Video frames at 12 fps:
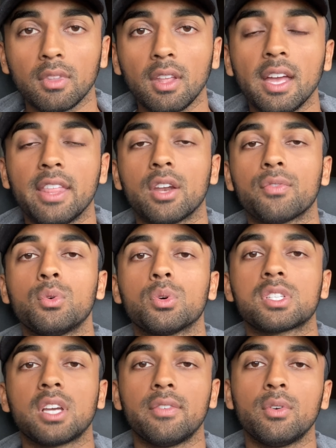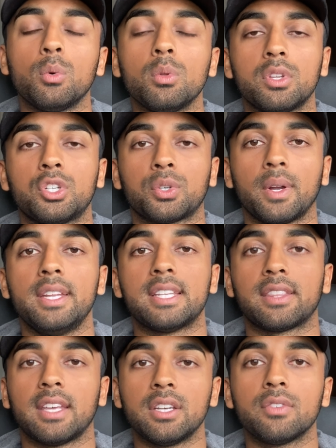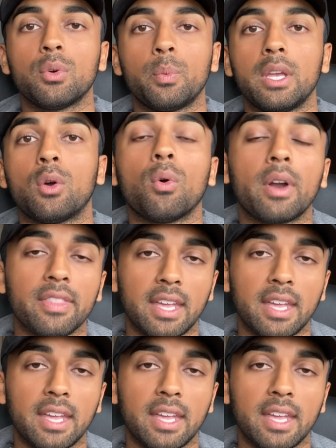And then of course, cover all the trades at the end of the week or at the